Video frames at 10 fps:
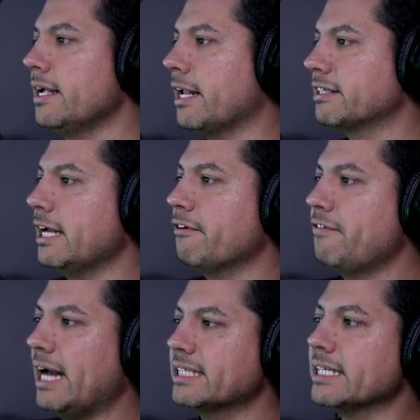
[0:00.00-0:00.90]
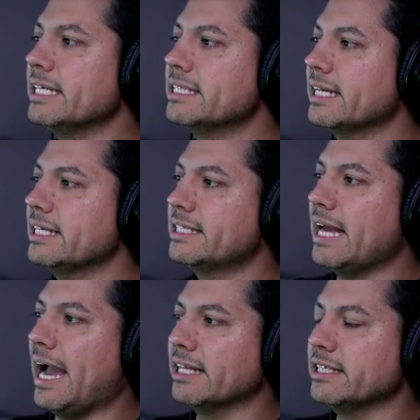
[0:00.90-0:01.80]
Now see how fast and easy it is
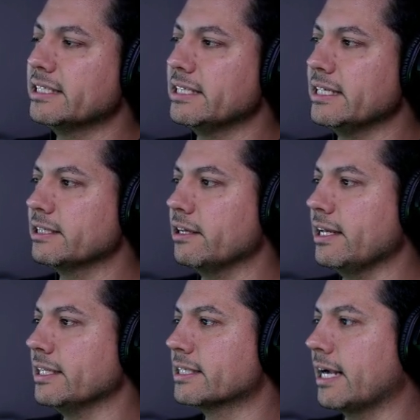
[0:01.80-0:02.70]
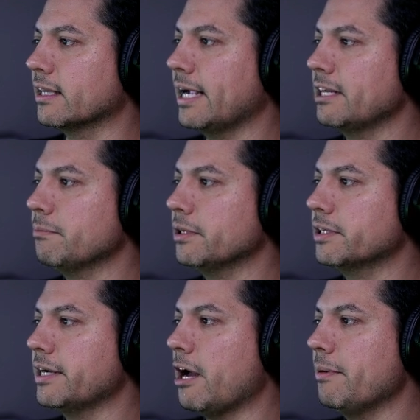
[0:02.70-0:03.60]
to add these scenes inside Lightning
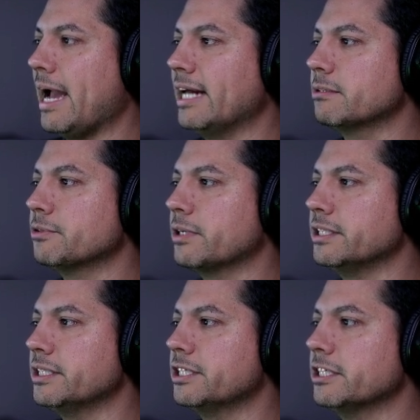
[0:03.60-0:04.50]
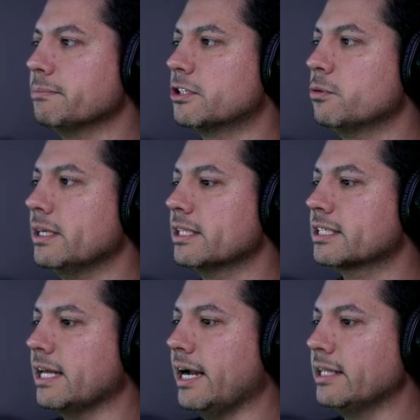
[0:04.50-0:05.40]
Builder. Now I'm gonna add some transitions between the
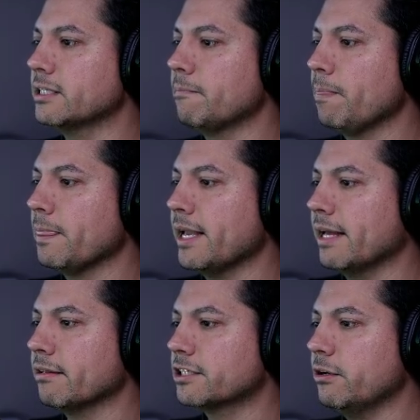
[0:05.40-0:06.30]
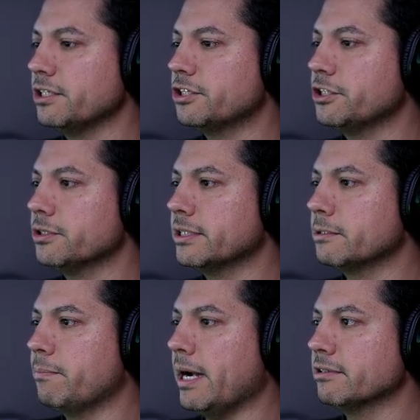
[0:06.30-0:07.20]
slides. Let's go ahead and choose
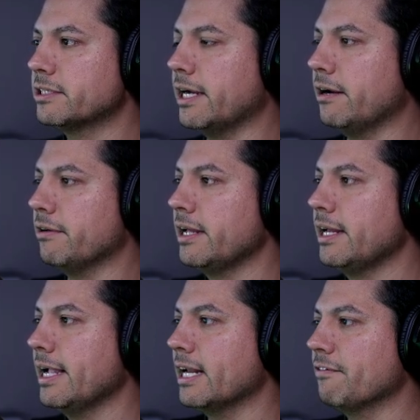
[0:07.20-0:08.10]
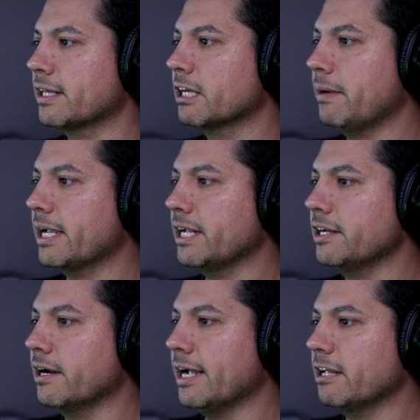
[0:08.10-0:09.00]
this bounce down. And if I click back in
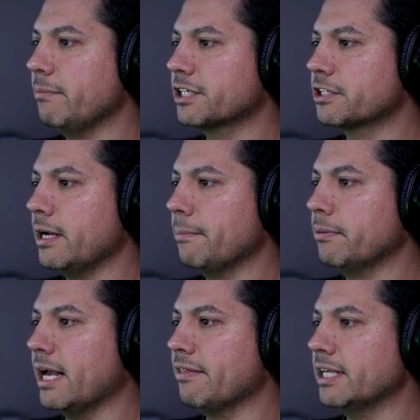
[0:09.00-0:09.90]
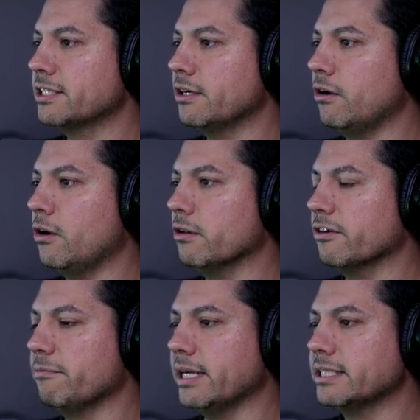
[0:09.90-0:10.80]
here, I can make sure I apply that to all
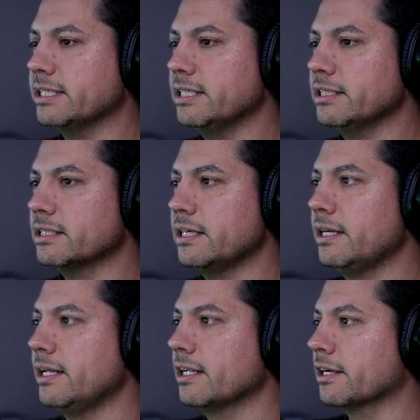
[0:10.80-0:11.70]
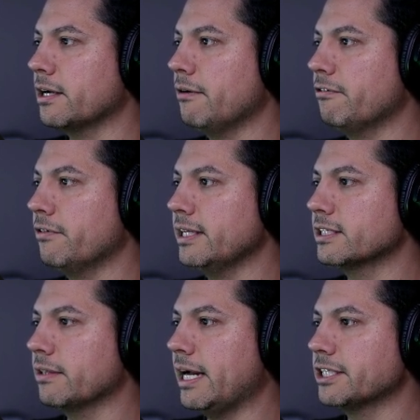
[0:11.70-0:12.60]
of my scenes. Click off of it,
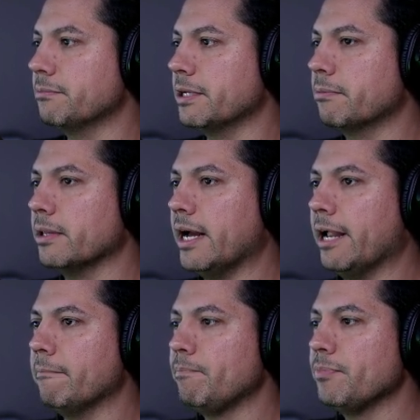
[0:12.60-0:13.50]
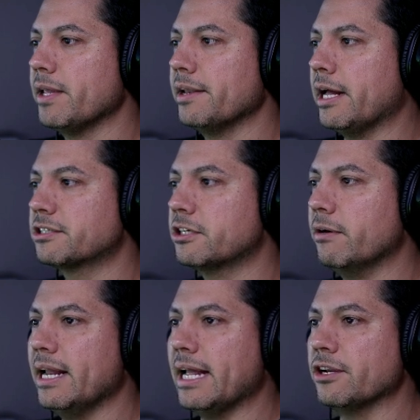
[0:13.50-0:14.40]
so that should be applied. Now let's go
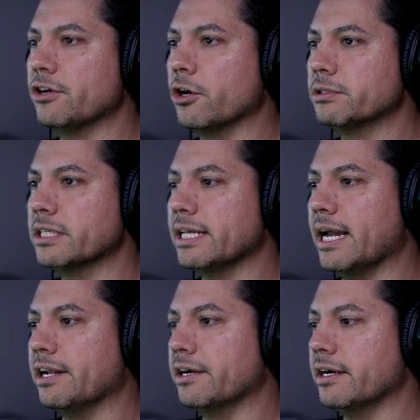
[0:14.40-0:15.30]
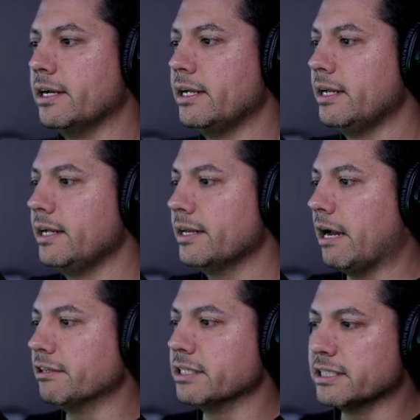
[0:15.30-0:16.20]
ahead and go to the editor.
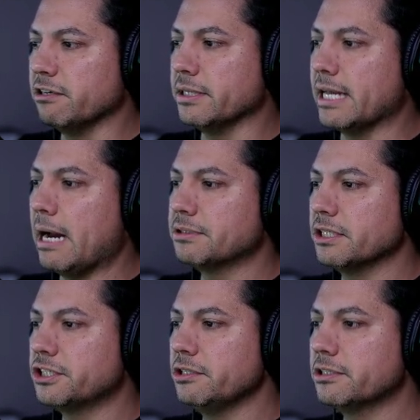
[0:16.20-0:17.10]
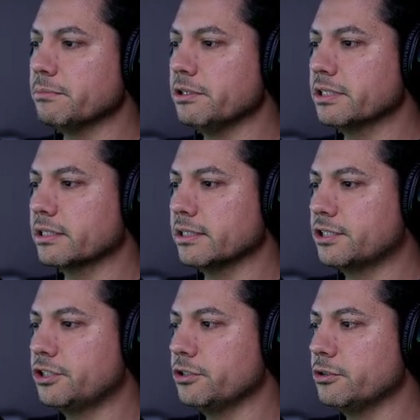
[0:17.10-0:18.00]
Now it does give me the option. Let's choose some music. Let's
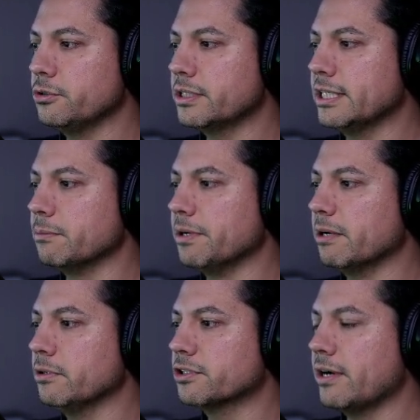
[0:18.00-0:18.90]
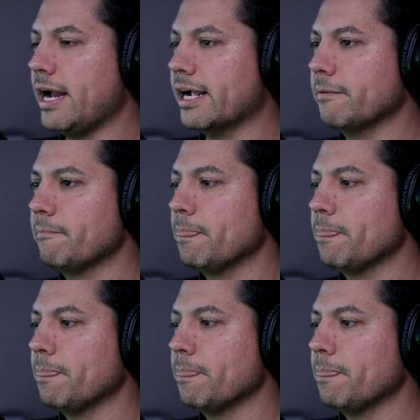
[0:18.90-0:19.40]
choose this minimal track.